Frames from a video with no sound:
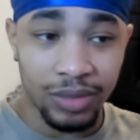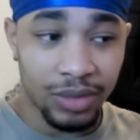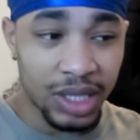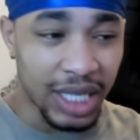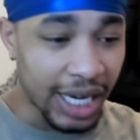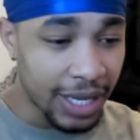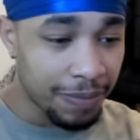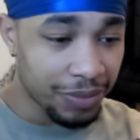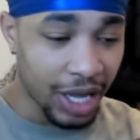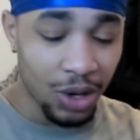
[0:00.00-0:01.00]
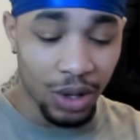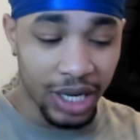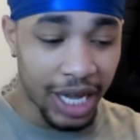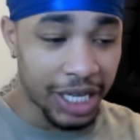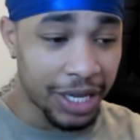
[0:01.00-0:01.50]
silly. They're not
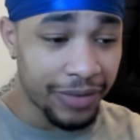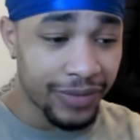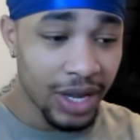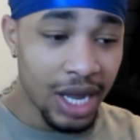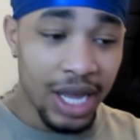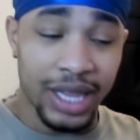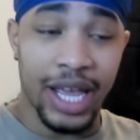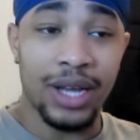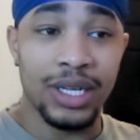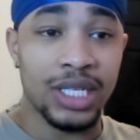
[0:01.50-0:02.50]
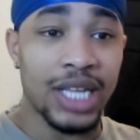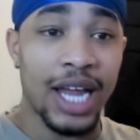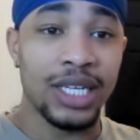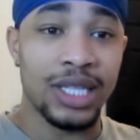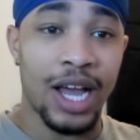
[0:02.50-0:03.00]
naive. They
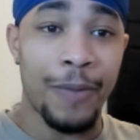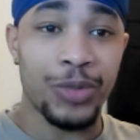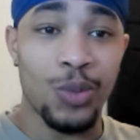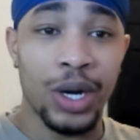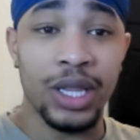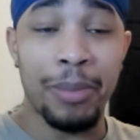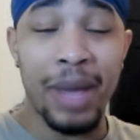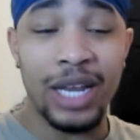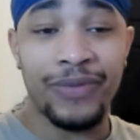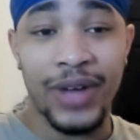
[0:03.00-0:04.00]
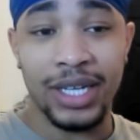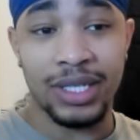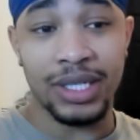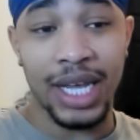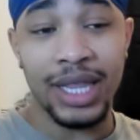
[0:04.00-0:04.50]
understand that one of the main
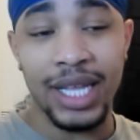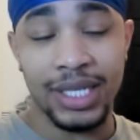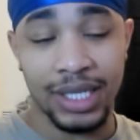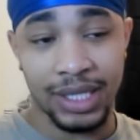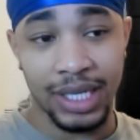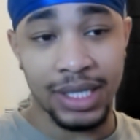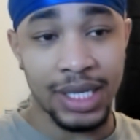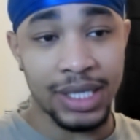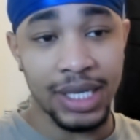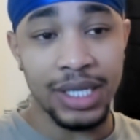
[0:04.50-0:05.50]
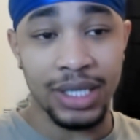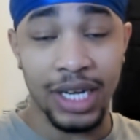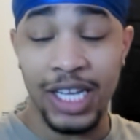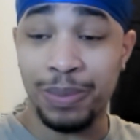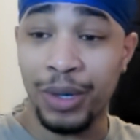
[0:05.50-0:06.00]
factors in their success this season
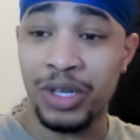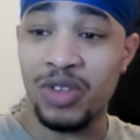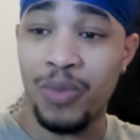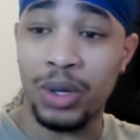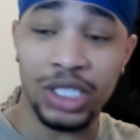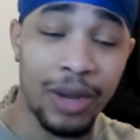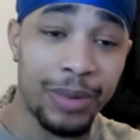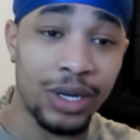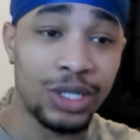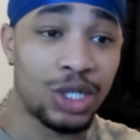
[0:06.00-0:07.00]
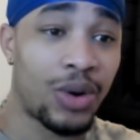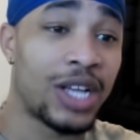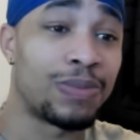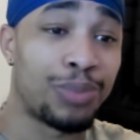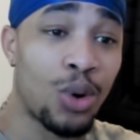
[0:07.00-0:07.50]
is because of what Xabi Alonso has
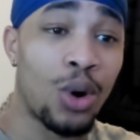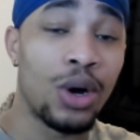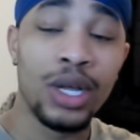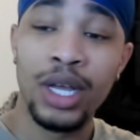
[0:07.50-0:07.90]
brought